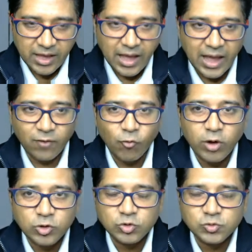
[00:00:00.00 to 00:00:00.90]
I
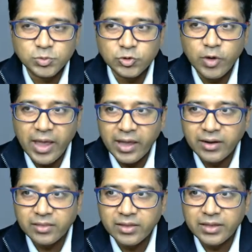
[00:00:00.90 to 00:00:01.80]
want to view
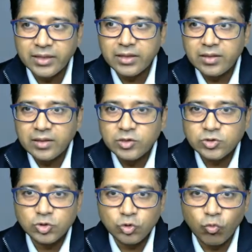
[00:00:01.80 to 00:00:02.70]
anything,
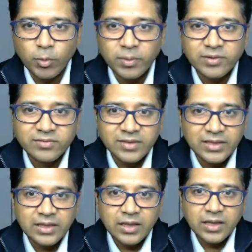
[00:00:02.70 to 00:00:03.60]
so we will
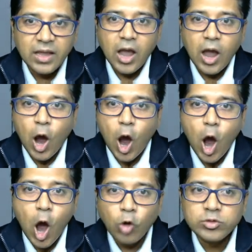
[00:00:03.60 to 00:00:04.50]
see
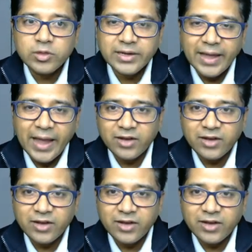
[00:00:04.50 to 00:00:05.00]
how the cat